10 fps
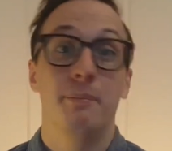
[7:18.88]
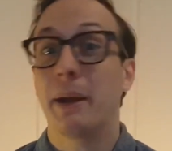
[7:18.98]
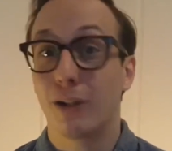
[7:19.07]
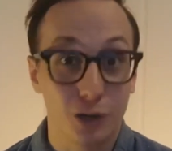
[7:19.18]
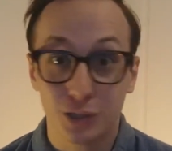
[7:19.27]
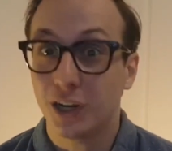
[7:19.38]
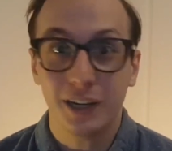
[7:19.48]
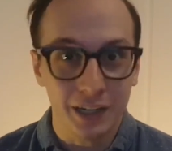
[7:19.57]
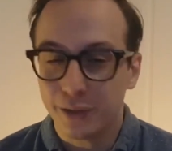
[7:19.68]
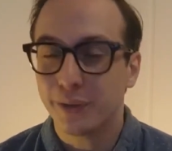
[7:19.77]
Michael Clarke
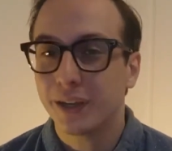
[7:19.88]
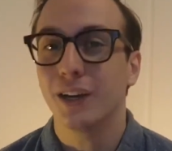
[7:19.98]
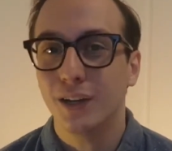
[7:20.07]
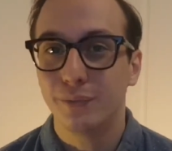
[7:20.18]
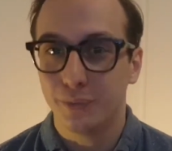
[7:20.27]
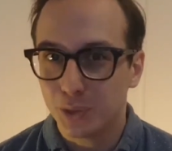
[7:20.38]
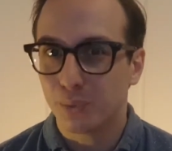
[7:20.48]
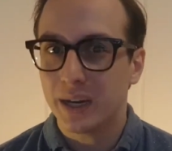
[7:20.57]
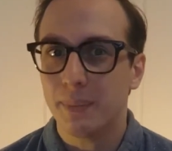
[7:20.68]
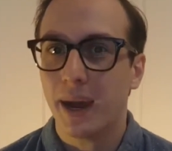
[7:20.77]
Duncan, you think of The
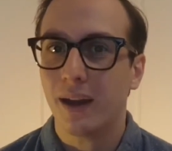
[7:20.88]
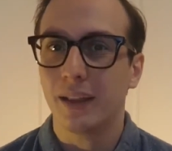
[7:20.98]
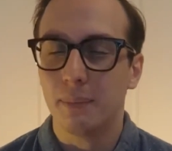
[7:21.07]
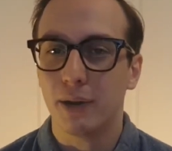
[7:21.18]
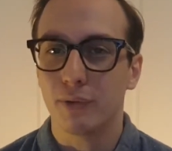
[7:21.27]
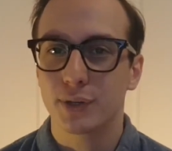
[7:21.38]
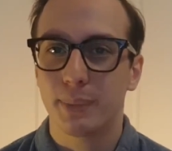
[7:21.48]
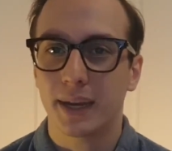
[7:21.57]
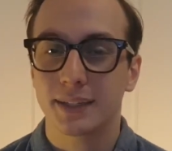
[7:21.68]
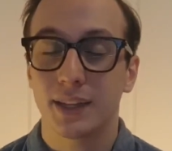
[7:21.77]
Green Mile in many
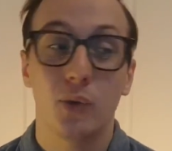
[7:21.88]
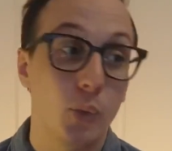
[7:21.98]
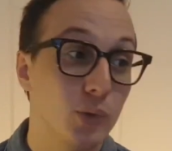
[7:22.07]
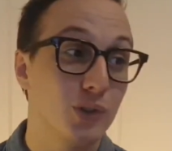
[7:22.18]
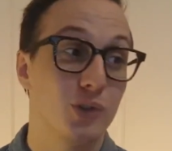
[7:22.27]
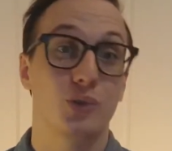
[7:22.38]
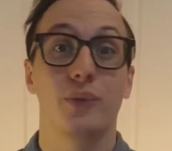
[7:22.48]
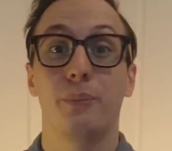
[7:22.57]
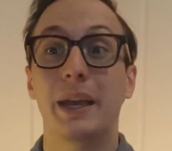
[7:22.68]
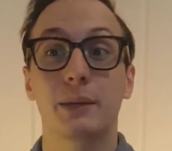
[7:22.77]
respects. Those are the
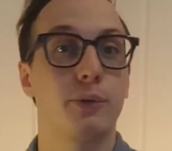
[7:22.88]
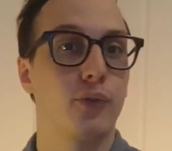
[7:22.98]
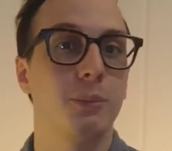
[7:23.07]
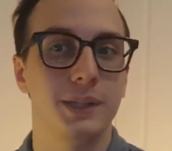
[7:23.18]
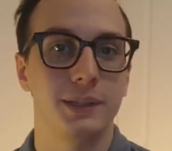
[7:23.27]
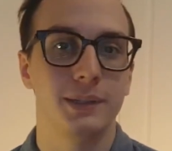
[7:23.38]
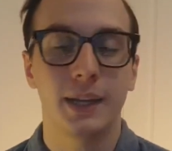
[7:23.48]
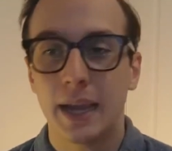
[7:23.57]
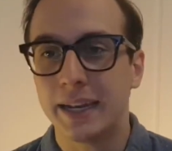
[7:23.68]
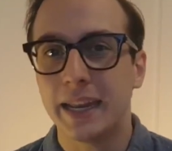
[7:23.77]
sort of best performances,
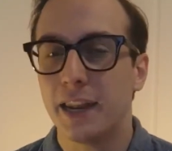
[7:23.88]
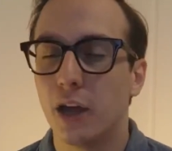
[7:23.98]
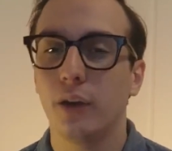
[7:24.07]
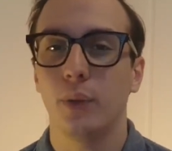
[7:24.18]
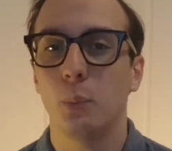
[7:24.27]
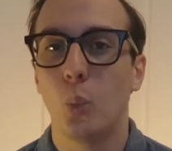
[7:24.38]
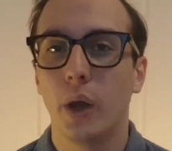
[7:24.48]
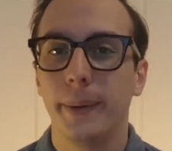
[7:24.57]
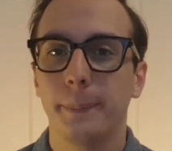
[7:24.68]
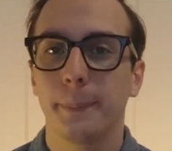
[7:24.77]
and yet none of them
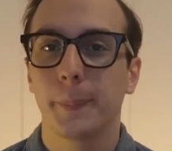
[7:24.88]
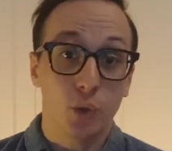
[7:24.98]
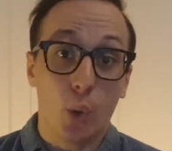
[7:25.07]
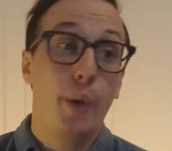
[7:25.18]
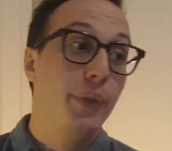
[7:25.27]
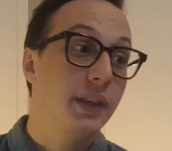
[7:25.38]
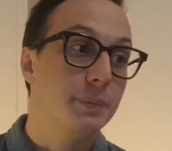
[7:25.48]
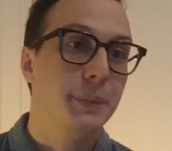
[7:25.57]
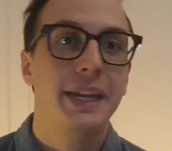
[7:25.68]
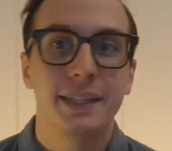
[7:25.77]
won. So all
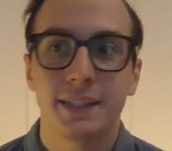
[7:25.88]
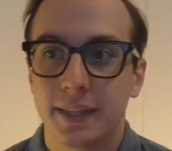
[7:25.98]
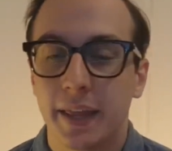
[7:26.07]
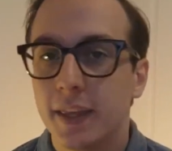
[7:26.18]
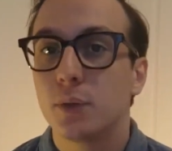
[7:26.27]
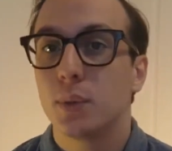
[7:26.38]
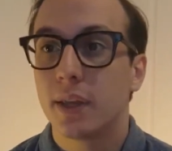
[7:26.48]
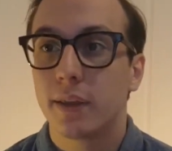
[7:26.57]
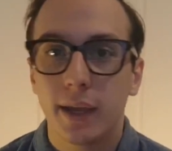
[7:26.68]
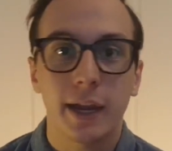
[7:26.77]
this means is that this was
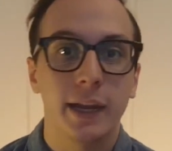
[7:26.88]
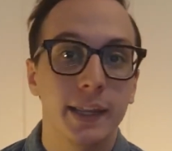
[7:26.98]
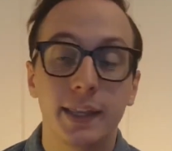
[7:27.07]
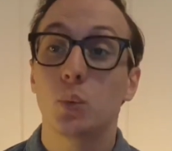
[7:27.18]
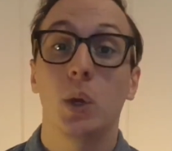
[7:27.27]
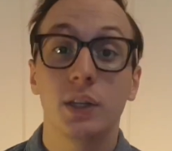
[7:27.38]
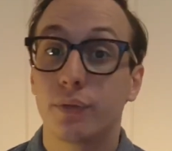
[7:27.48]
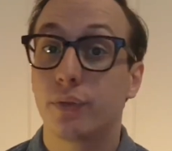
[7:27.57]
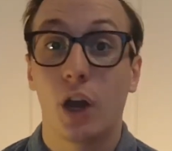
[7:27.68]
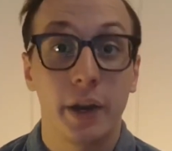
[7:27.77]
a thing, that this
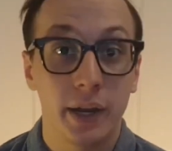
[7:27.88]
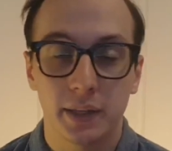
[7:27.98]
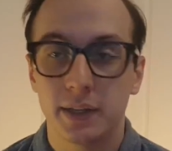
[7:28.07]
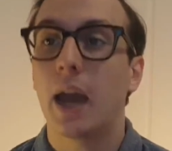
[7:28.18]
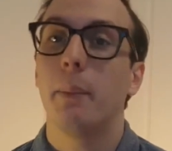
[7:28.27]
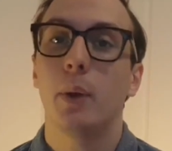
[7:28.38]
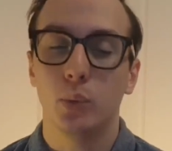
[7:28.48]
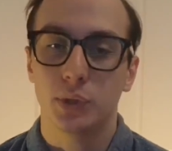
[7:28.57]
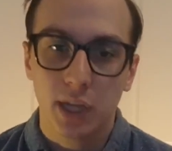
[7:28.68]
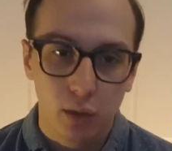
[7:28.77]
wasn't forgotten at the time. It
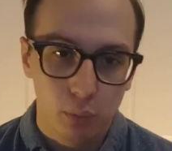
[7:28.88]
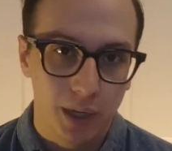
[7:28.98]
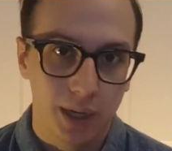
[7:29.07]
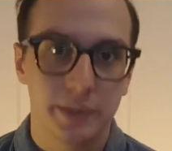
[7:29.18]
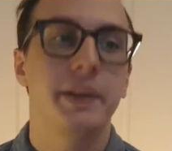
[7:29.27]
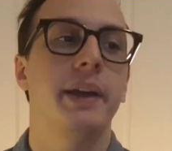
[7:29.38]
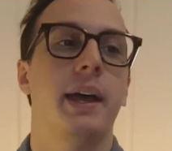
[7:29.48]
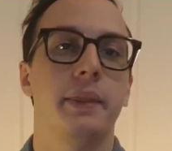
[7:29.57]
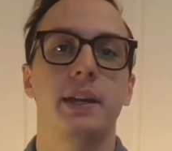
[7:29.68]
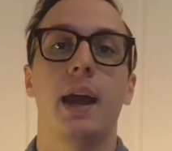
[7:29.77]
was celebrated
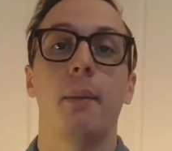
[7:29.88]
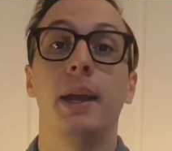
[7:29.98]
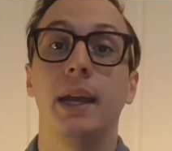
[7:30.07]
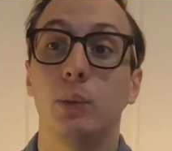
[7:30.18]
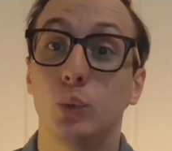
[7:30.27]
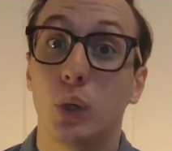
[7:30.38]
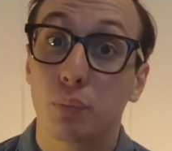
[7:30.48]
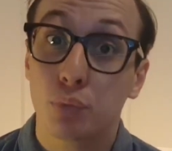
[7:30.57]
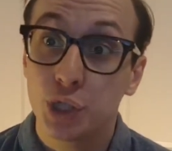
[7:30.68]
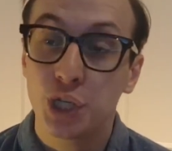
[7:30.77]
at the time. It was well
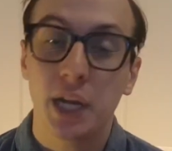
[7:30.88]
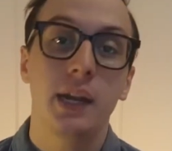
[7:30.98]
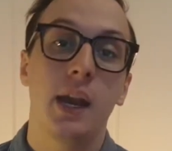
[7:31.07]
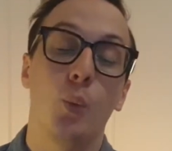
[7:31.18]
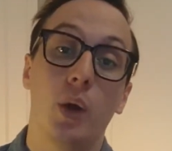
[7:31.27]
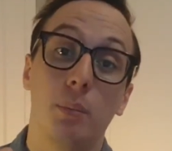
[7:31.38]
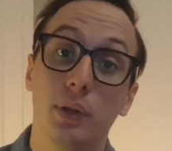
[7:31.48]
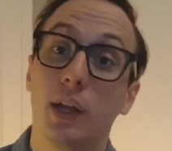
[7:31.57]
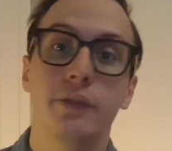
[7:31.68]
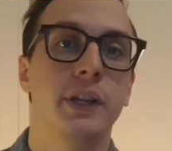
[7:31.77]
appreciated and well
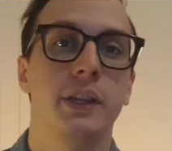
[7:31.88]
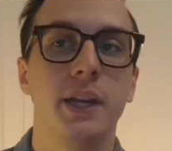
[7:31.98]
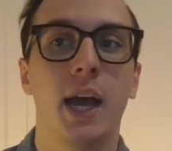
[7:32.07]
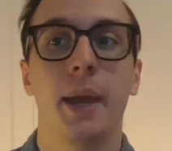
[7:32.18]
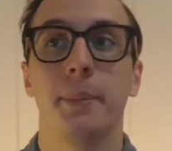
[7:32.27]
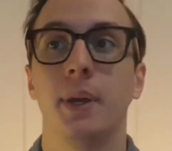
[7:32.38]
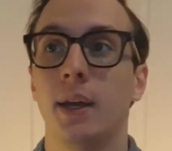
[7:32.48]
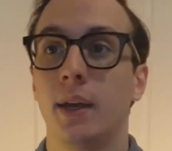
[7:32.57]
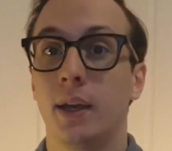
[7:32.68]
beloved at the time.